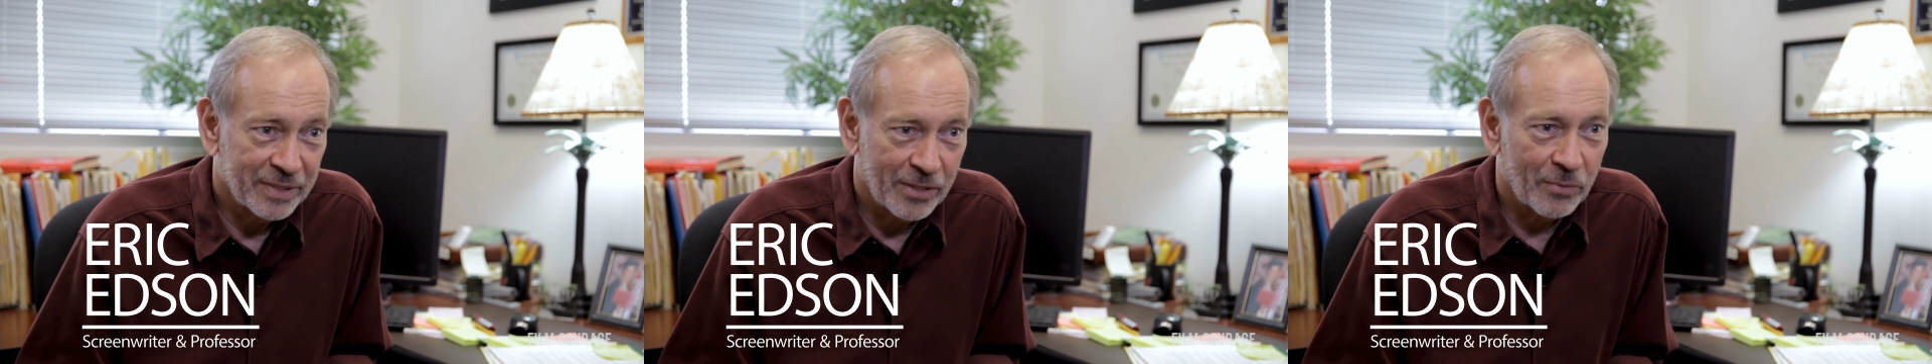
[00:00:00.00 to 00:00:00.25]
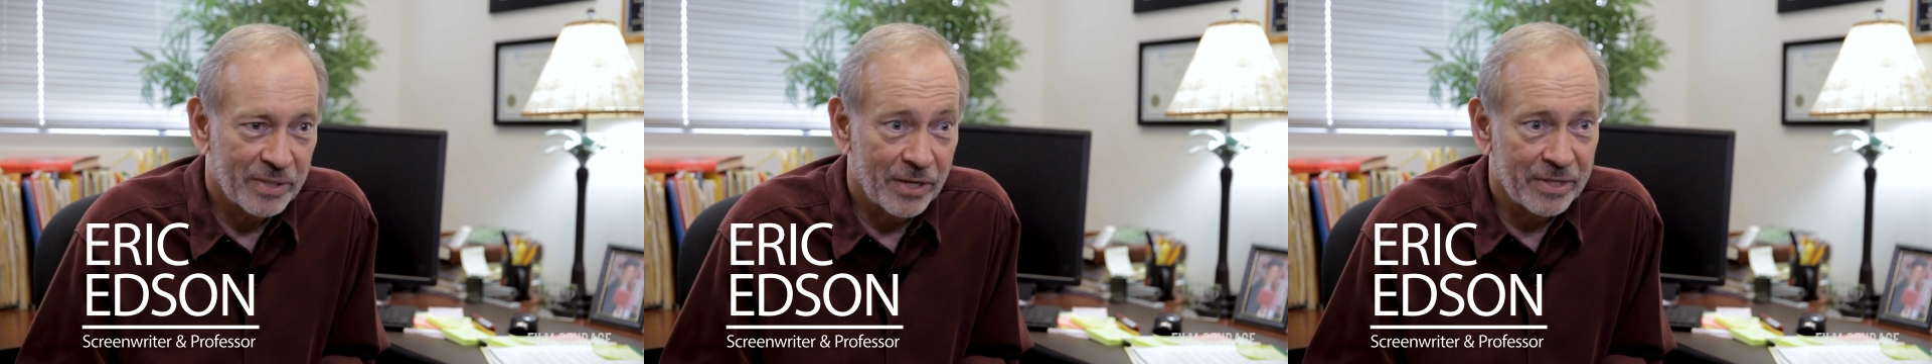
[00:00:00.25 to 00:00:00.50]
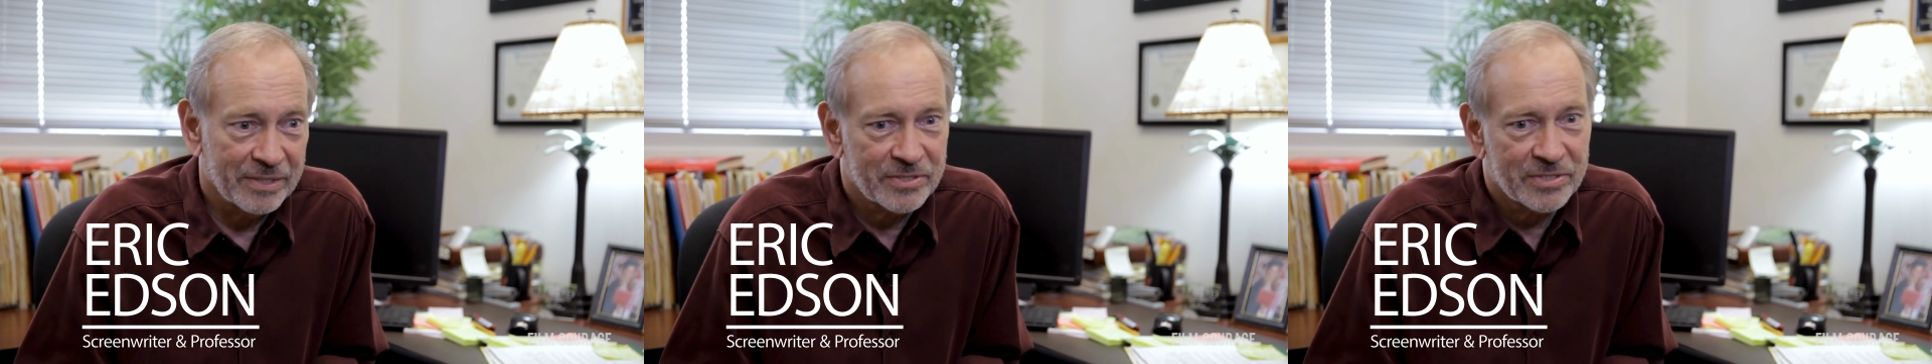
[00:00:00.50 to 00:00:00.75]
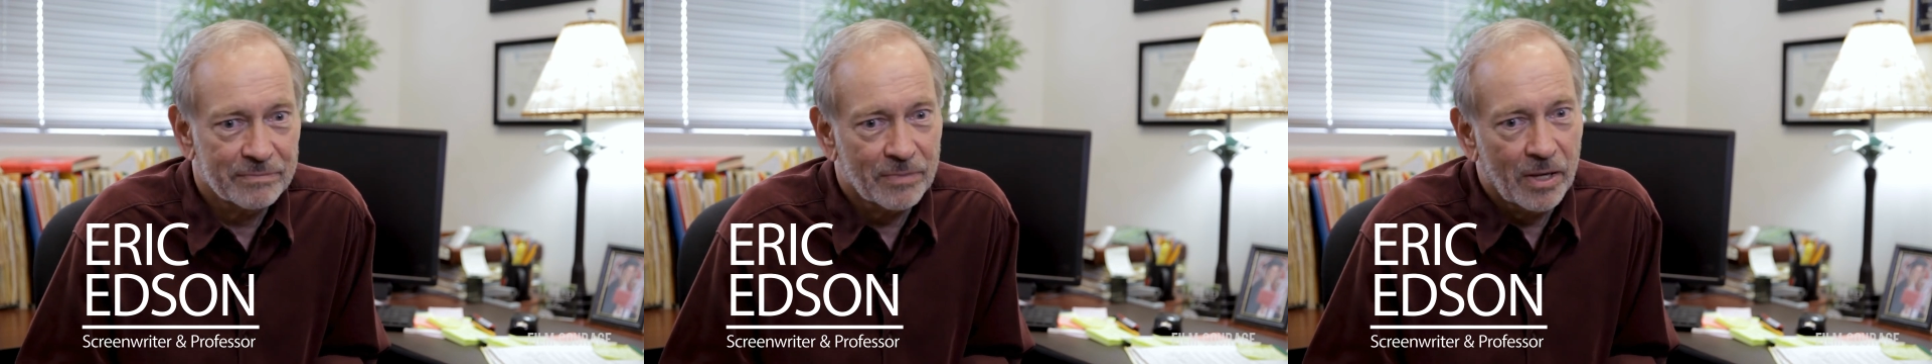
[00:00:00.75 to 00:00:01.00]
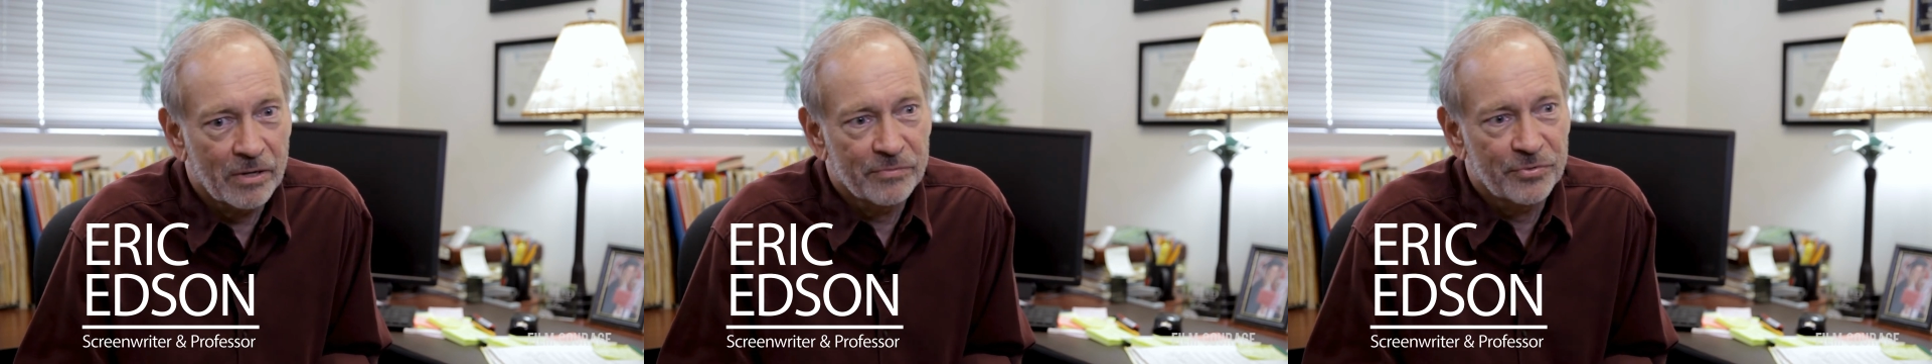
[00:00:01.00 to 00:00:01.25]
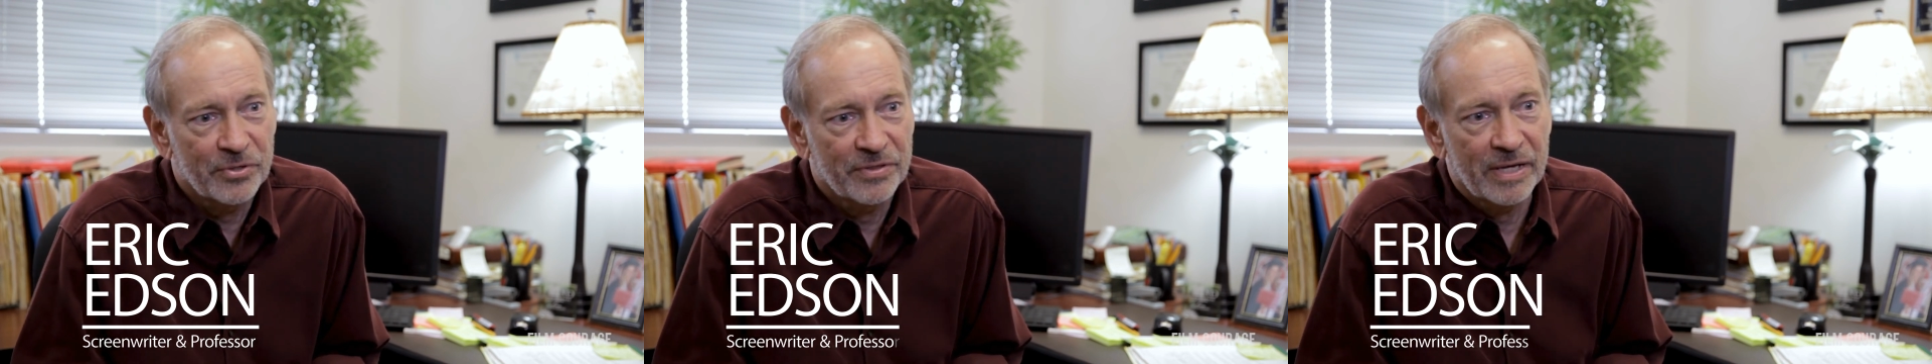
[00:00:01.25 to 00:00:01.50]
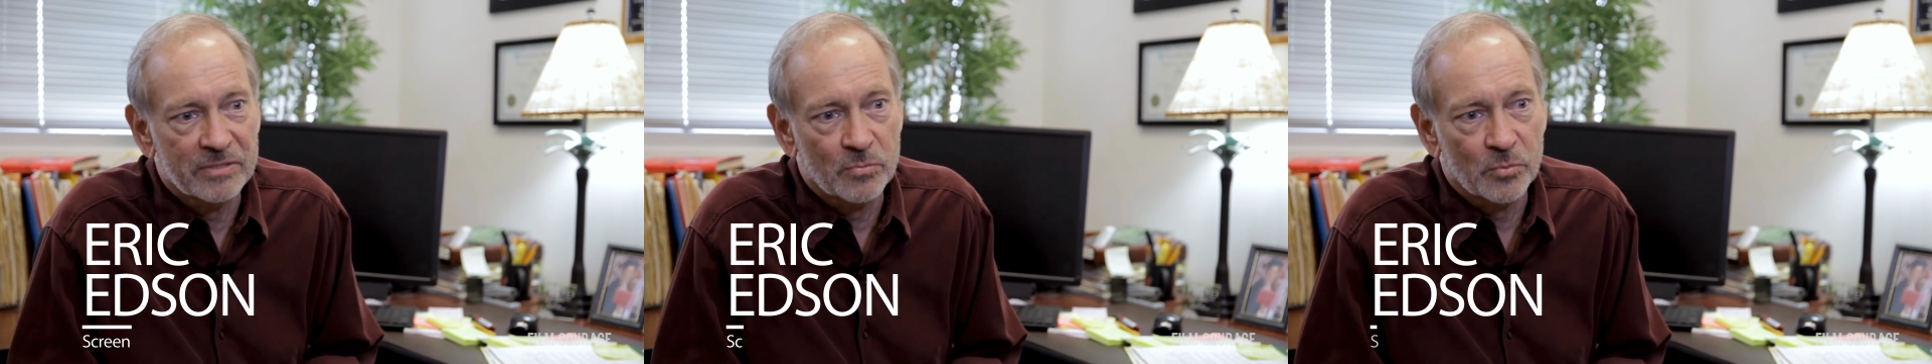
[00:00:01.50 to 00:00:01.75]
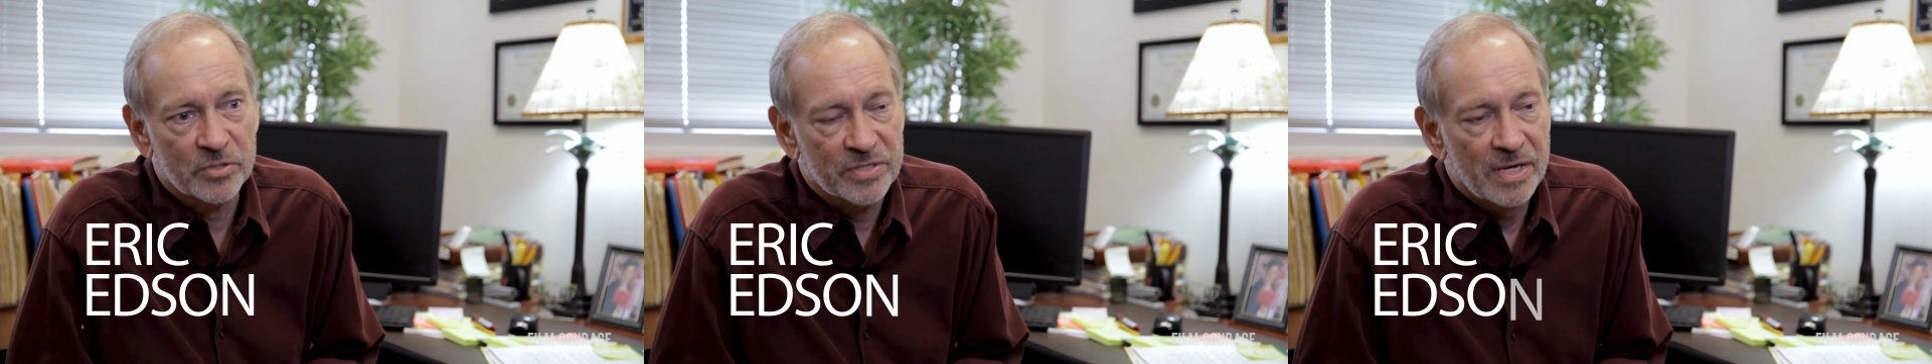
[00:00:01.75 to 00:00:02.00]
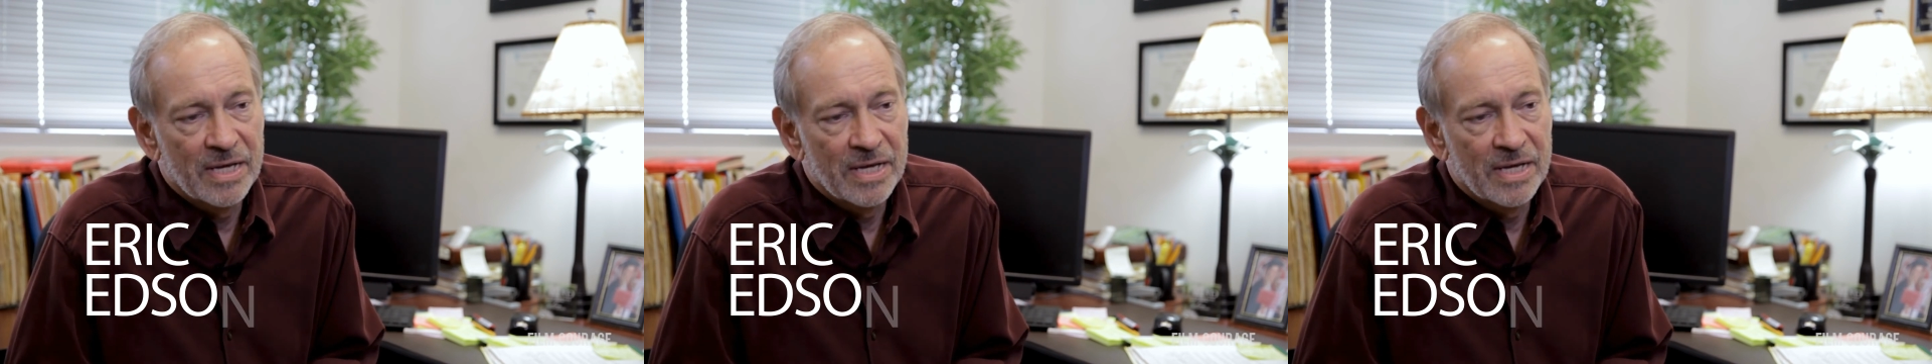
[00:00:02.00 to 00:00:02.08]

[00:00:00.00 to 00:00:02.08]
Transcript: You know, here it is, 130,000 words.